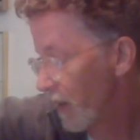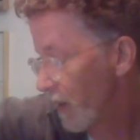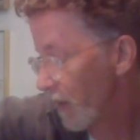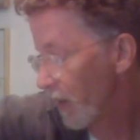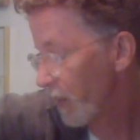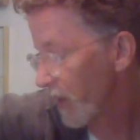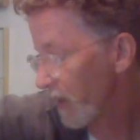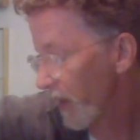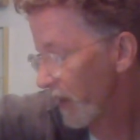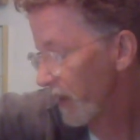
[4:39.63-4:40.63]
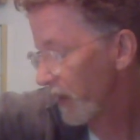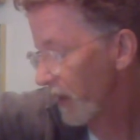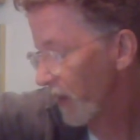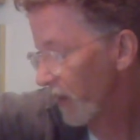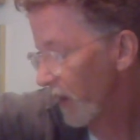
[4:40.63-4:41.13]
I must have had a
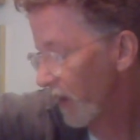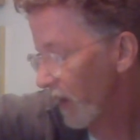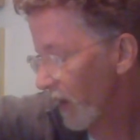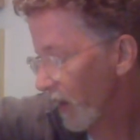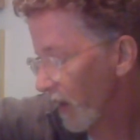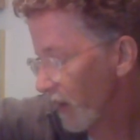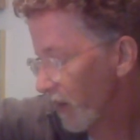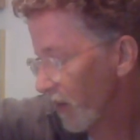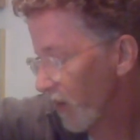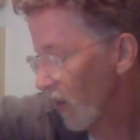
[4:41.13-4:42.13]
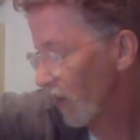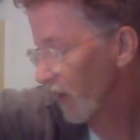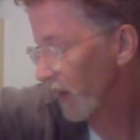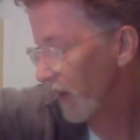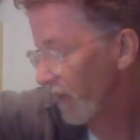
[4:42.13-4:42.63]
discount here. I guess the total
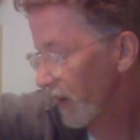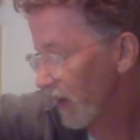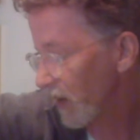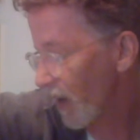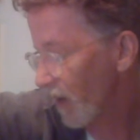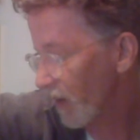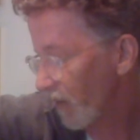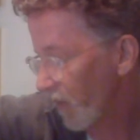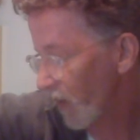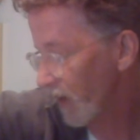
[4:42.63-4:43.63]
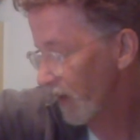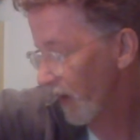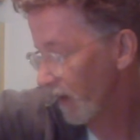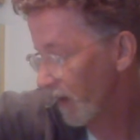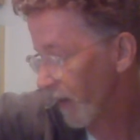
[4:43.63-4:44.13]
is
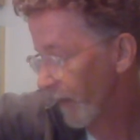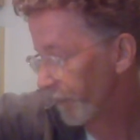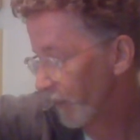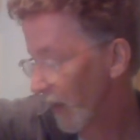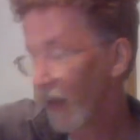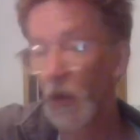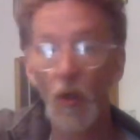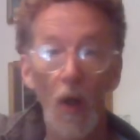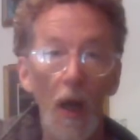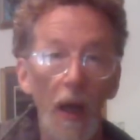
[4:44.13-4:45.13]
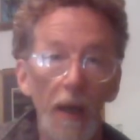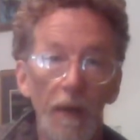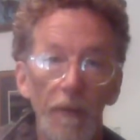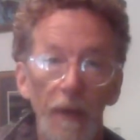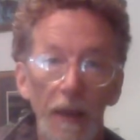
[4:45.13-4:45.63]
$76.40 in July
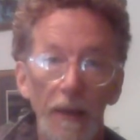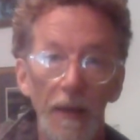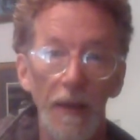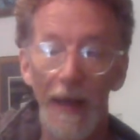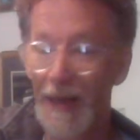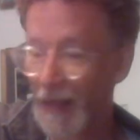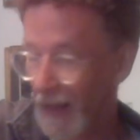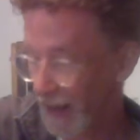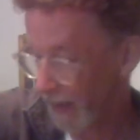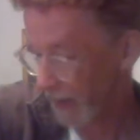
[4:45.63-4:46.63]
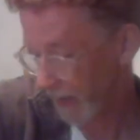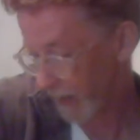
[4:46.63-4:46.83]
of 1986.